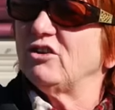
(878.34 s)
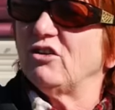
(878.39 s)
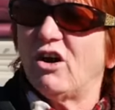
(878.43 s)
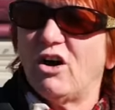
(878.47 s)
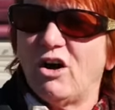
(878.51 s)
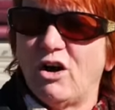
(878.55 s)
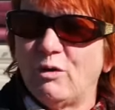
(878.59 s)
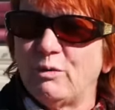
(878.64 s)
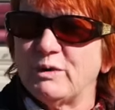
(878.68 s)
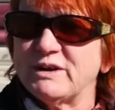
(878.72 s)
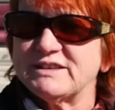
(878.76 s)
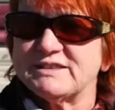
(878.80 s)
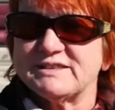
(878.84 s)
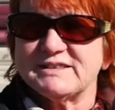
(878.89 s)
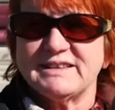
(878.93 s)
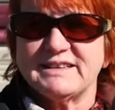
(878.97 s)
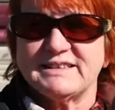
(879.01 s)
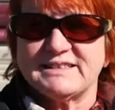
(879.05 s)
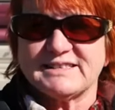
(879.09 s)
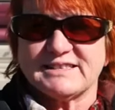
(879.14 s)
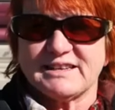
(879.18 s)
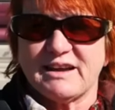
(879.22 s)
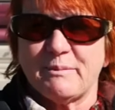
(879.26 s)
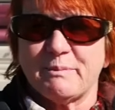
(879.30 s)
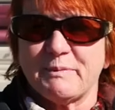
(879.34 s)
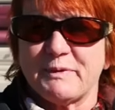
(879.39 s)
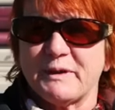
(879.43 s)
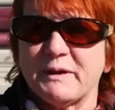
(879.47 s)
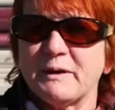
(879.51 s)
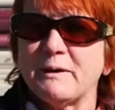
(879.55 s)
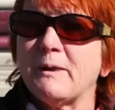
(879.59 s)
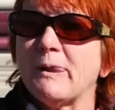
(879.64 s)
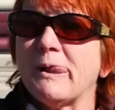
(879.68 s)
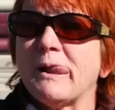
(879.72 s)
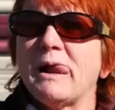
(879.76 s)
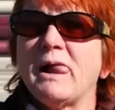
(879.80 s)
You always need
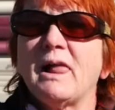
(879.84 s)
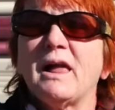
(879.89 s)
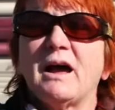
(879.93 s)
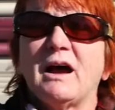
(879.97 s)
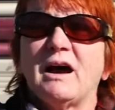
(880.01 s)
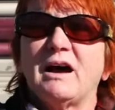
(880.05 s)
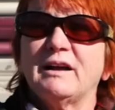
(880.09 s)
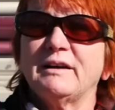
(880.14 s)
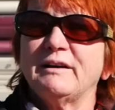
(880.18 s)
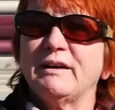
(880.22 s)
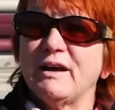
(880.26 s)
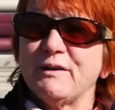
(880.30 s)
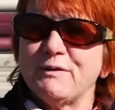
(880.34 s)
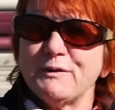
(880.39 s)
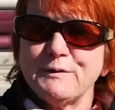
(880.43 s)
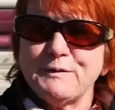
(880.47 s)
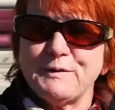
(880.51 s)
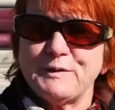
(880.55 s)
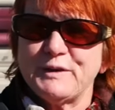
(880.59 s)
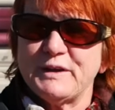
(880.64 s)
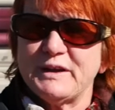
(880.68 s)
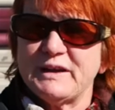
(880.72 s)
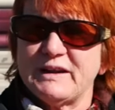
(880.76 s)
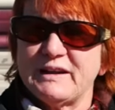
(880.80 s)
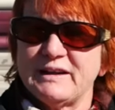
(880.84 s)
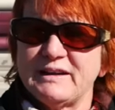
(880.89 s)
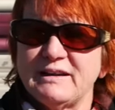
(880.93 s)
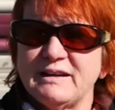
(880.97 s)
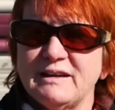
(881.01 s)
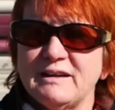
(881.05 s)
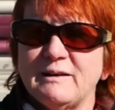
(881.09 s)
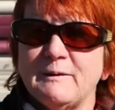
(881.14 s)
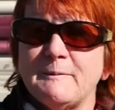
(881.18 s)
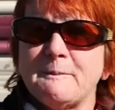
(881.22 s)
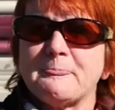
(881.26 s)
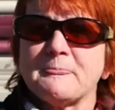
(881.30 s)
something. Another thing,
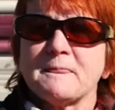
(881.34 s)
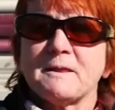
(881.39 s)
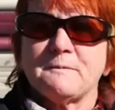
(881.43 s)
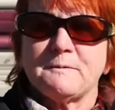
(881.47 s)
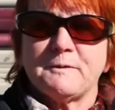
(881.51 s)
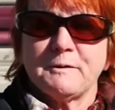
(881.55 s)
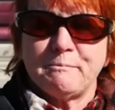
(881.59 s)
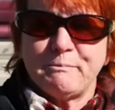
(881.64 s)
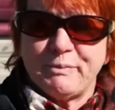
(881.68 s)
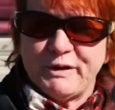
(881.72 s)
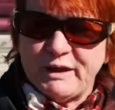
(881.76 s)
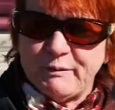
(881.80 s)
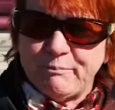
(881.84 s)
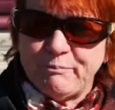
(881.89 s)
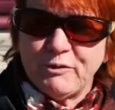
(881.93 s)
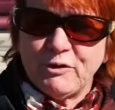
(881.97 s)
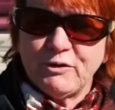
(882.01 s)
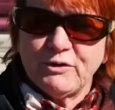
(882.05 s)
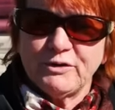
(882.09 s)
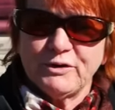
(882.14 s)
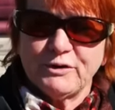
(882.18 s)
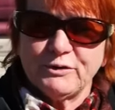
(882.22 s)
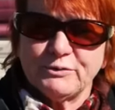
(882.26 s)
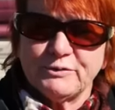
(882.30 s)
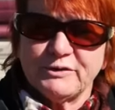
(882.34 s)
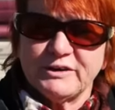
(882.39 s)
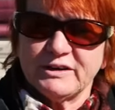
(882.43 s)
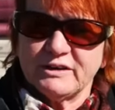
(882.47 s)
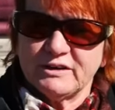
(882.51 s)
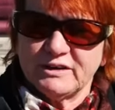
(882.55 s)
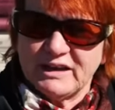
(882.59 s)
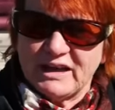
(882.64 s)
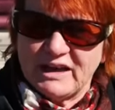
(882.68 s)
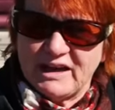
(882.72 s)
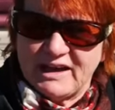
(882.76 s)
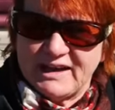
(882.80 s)
the people who
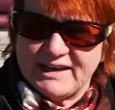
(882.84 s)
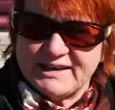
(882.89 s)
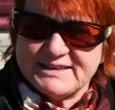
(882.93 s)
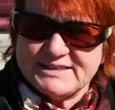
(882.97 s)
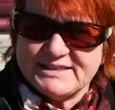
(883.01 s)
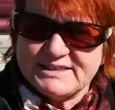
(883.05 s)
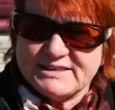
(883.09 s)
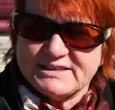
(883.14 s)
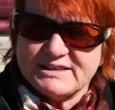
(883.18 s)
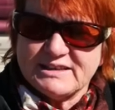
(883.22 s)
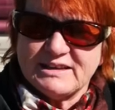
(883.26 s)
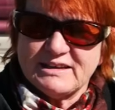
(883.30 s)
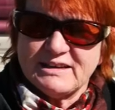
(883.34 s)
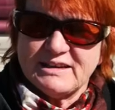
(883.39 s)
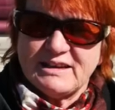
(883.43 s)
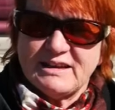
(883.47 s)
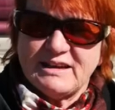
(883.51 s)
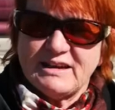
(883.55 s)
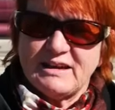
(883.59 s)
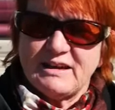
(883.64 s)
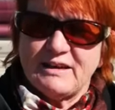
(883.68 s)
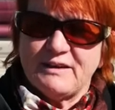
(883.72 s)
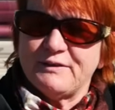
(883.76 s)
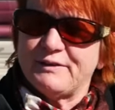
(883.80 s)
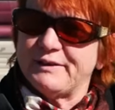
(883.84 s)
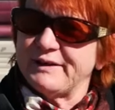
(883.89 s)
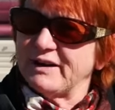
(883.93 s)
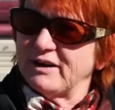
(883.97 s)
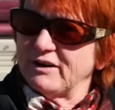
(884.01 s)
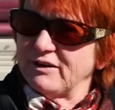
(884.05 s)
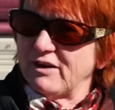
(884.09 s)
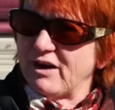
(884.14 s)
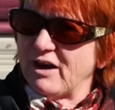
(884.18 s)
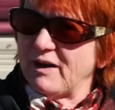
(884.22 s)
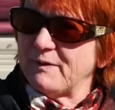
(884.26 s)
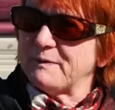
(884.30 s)
realize
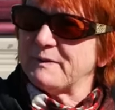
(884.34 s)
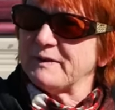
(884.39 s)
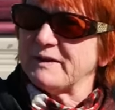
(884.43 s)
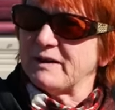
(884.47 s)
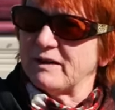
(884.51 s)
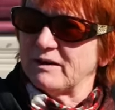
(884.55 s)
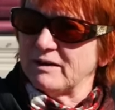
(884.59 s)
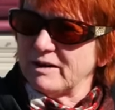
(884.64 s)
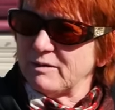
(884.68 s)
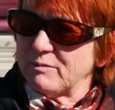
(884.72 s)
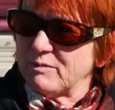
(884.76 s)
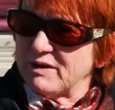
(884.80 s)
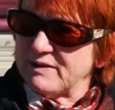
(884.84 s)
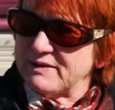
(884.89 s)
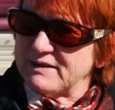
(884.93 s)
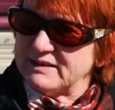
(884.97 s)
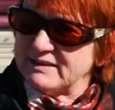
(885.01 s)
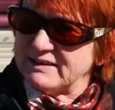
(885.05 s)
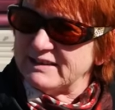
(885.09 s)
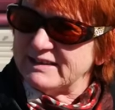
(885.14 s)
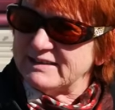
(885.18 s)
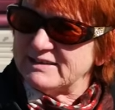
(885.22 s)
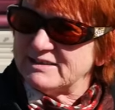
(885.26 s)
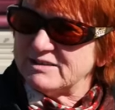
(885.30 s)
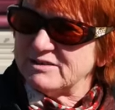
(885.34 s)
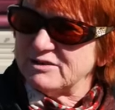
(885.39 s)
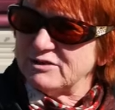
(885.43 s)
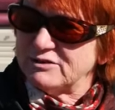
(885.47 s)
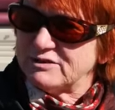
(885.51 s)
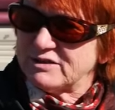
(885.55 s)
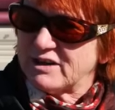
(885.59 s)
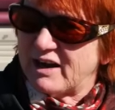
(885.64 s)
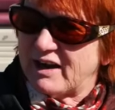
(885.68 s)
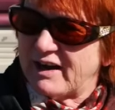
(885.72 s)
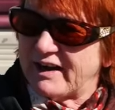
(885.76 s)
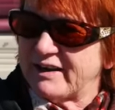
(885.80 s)
they're not the only one that needs new
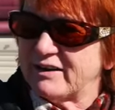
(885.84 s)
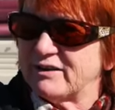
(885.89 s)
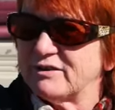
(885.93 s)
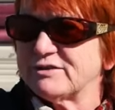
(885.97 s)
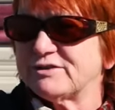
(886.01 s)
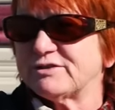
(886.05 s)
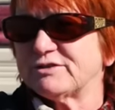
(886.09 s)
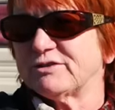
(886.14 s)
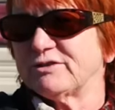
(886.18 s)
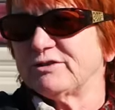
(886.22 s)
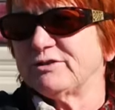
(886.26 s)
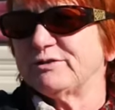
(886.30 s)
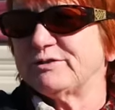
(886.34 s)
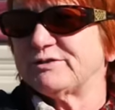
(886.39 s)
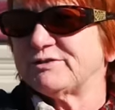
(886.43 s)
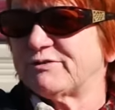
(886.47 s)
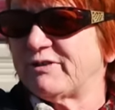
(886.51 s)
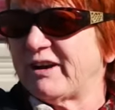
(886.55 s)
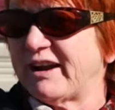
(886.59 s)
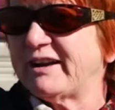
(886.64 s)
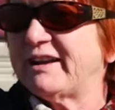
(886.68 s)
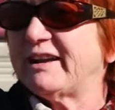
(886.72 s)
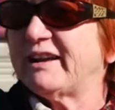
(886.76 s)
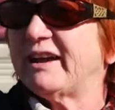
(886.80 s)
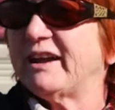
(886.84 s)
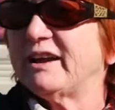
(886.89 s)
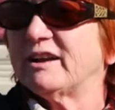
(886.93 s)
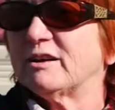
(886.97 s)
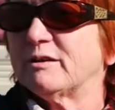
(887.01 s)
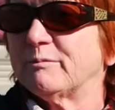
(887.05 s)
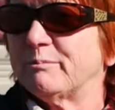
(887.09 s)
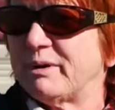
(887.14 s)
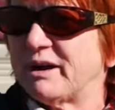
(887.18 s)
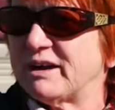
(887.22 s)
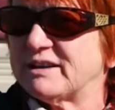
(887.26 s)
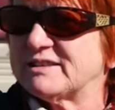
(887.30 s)
tires or whose
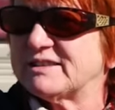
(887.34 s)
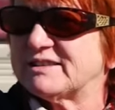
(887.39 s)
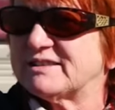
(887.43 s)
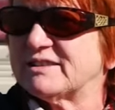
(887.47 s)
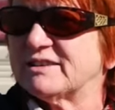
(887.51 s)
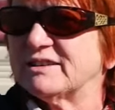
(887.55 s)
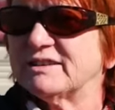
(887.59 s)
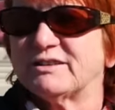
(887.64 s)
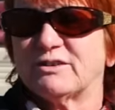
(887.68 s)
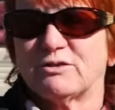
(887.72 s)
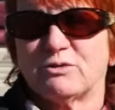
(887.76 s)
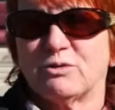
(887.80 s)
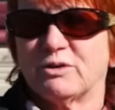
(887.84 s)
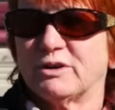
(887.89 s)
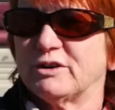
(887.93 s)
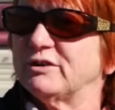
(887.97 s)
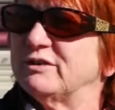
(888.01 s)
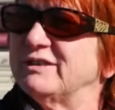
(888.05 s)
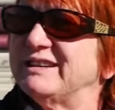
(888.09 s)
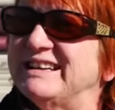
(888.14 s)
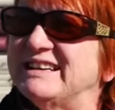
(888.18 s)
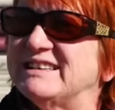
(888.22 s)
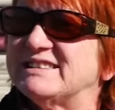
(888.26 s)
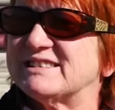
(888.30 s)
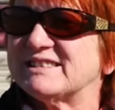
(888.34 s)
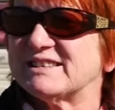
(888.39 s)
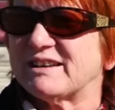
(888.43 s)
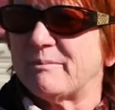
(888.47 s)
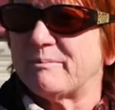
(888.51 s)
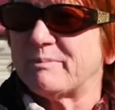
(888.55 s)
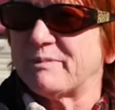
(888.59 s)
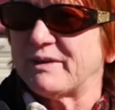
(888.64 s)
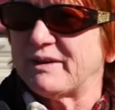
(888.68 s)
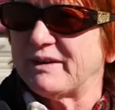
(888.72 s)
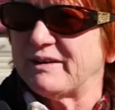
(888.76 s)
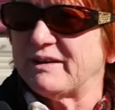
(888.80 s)
radiator busted or who needs
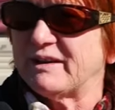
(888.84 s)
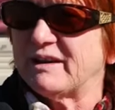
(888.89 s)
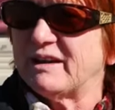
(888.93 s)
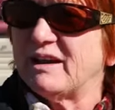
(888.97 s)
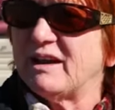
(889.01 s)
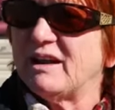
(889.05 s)
something.